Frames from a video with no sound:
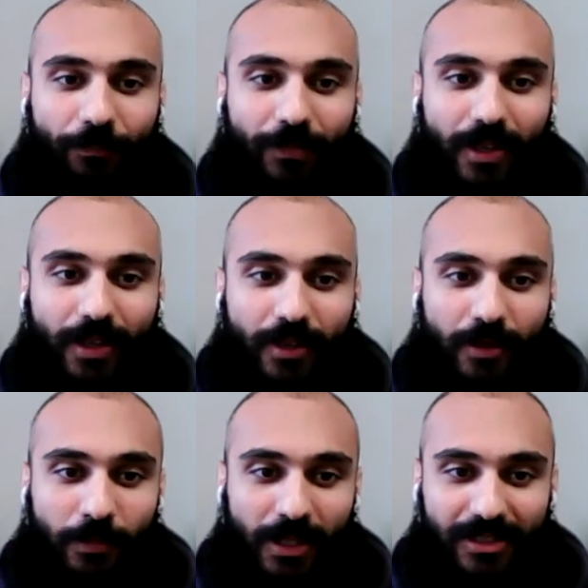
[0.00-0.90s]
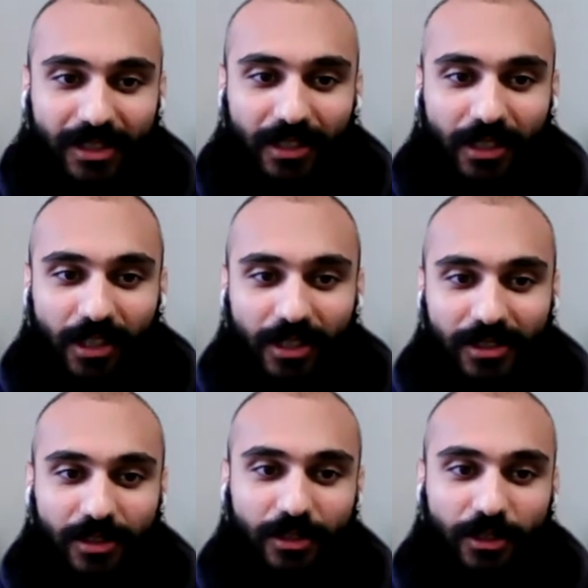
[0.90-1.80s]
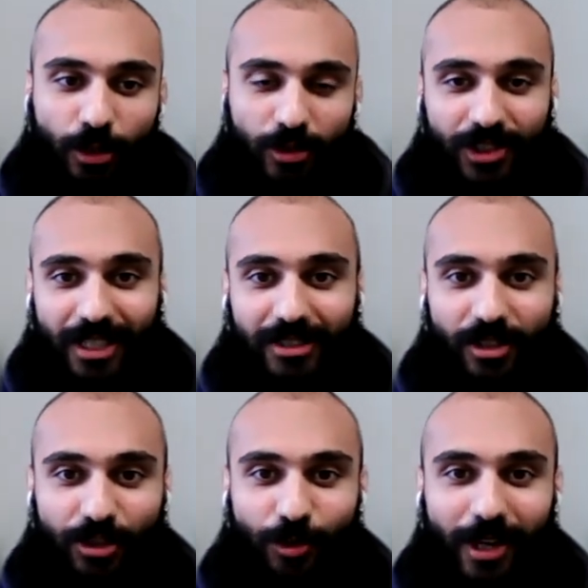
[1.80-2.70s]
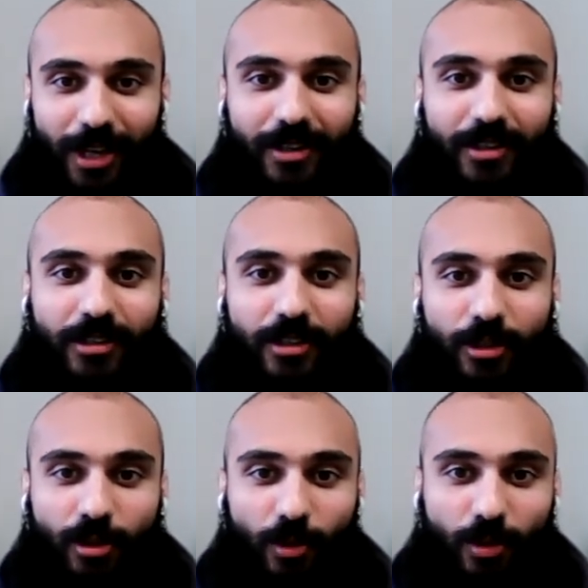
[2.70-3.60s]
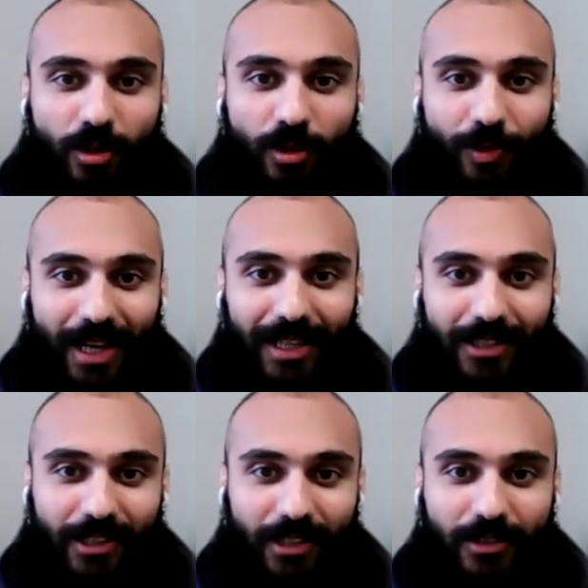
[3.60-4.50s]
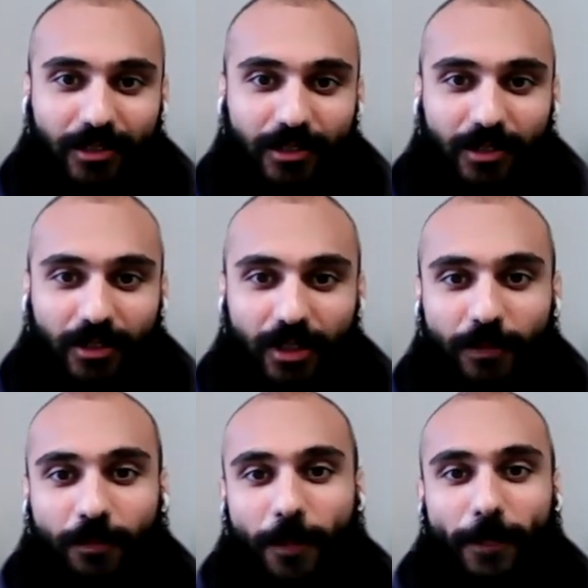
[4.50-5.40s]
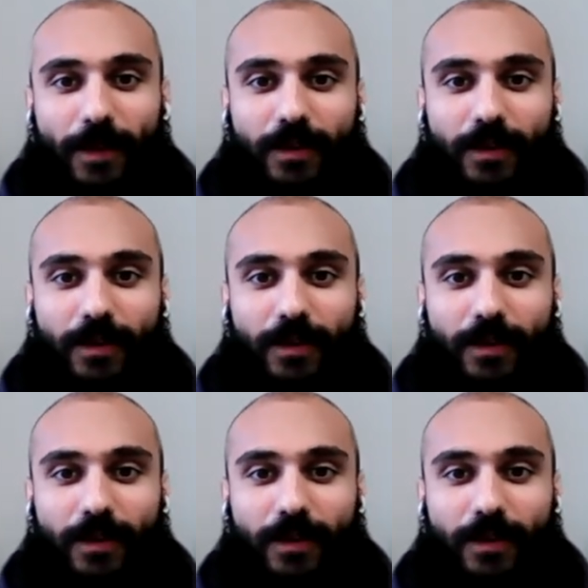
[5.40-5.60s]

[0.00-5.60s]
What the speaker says: All right. Basically, guys, your states are creating your reality, right?